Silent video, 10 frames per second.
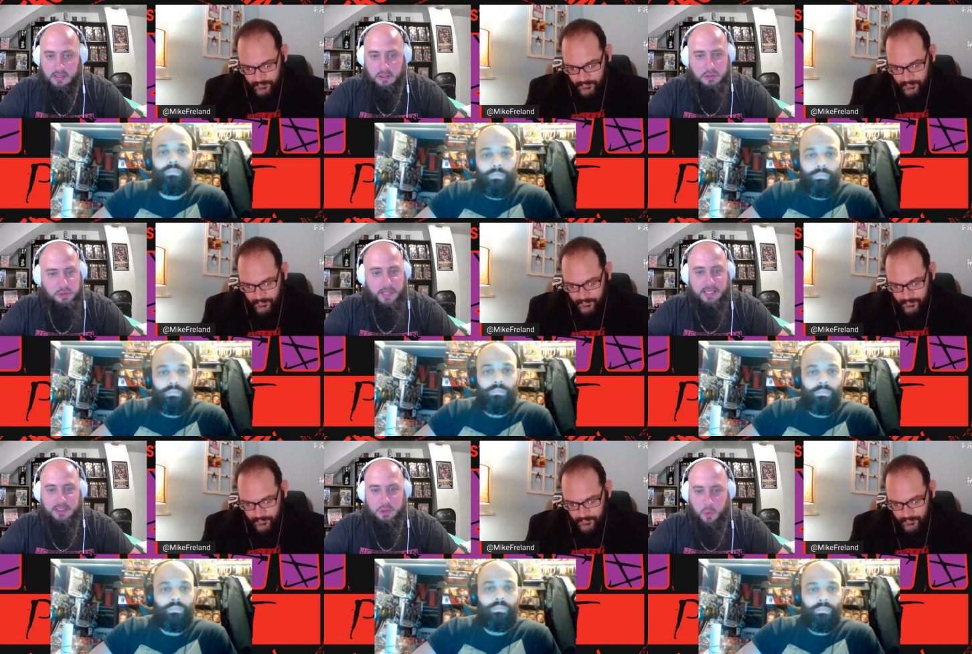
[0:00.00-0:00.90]

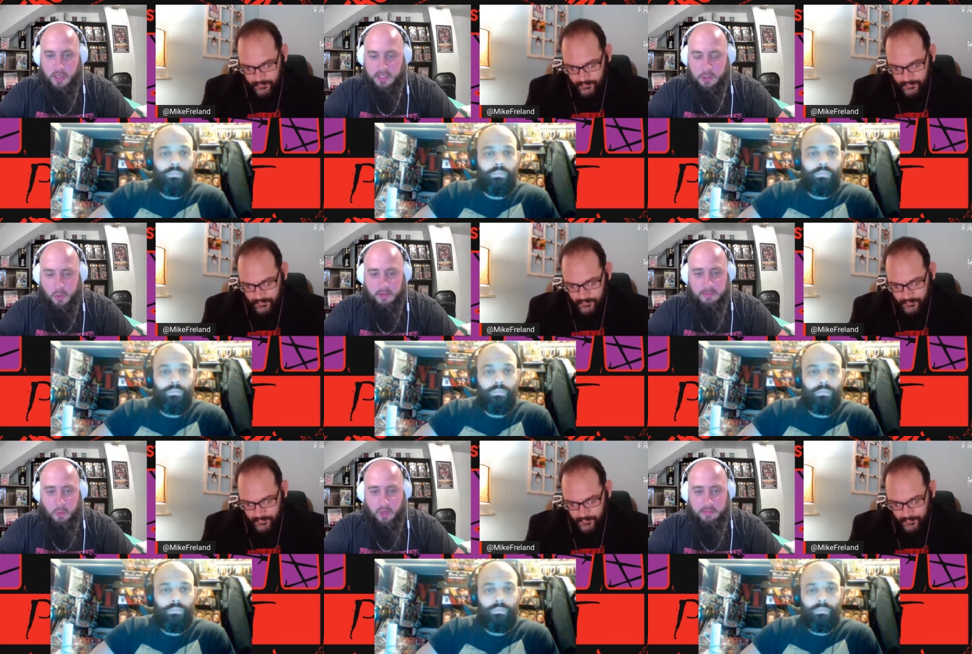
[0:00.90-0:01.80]
Speaker 1: 2020, you went
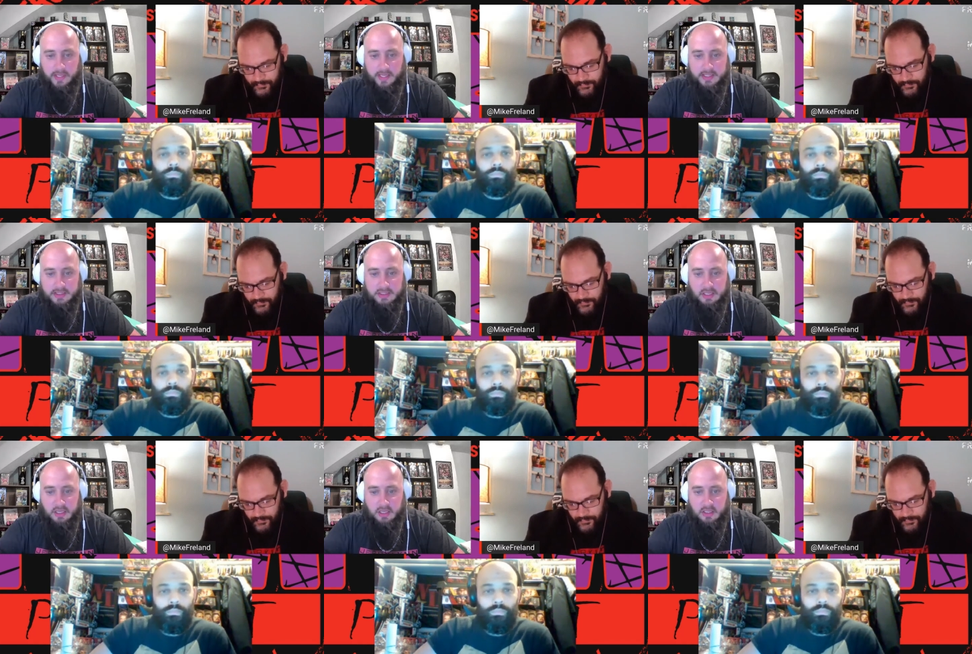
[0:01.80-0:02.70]
went up against
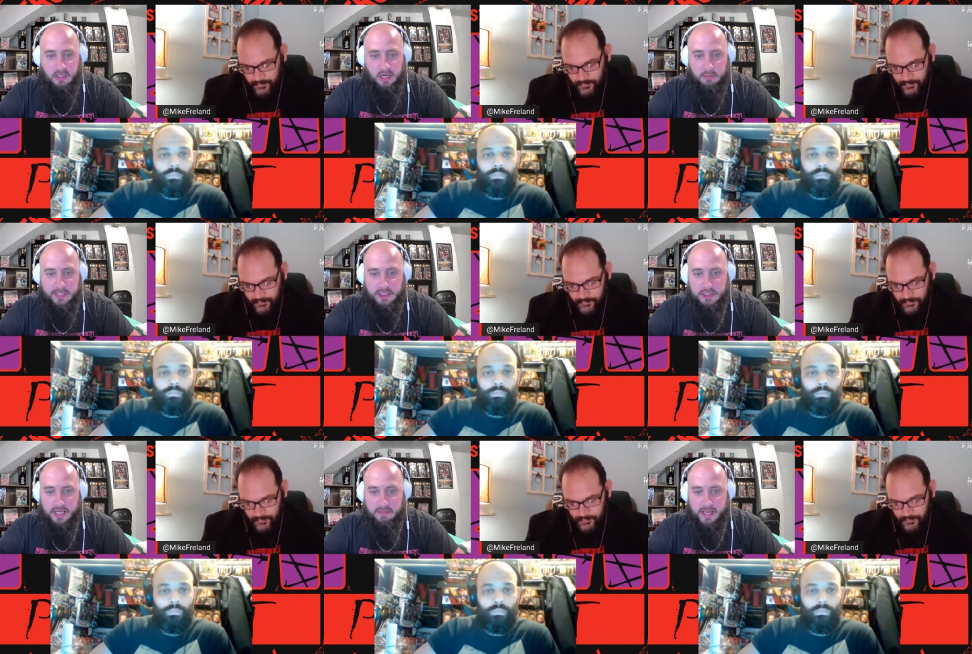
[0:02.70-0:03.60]
uh, Ricky
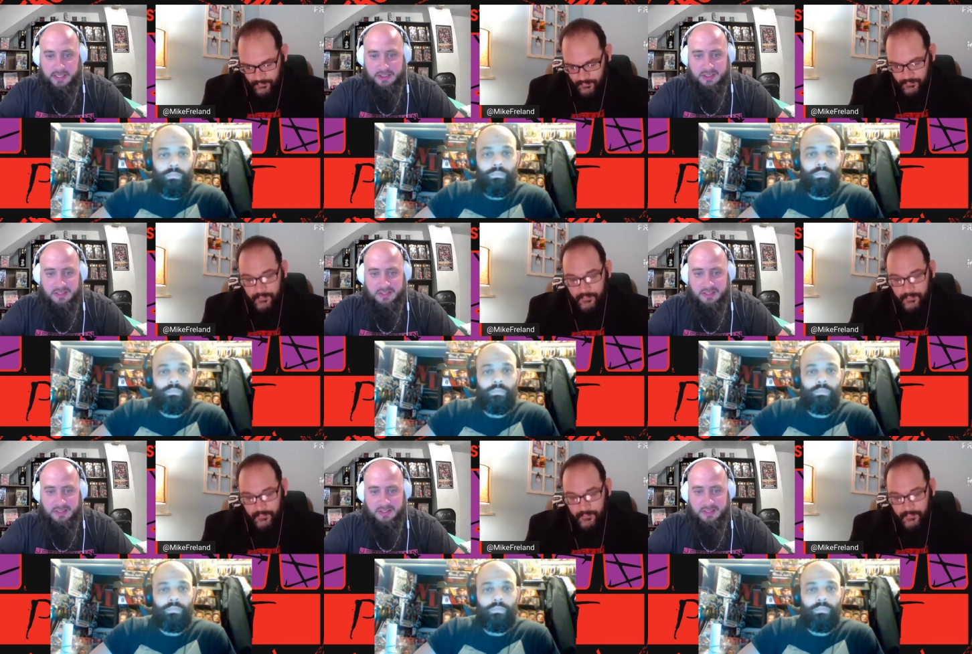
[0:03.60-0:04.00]
Shane Page,